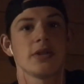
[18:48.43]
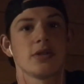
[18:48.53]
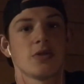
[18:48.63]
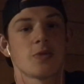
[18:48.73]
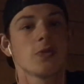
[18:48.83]

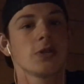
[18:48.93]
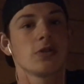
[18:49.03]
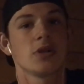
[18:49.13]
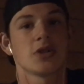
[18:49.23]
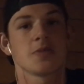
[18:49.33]
So it's really
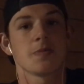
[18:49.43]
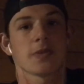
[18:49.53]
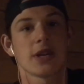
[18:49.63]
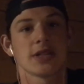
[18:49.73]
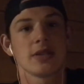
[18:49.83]
cool to just
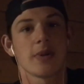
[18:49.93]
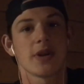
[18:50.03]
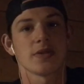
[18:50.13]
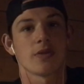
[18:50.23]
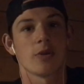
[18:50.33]
kind of see the
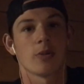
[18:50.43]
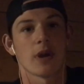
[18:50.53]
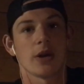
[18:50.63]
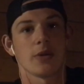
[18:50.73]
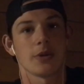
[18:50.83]
bison roam
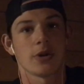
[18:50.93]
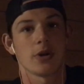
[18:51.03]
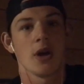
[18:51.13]
around with their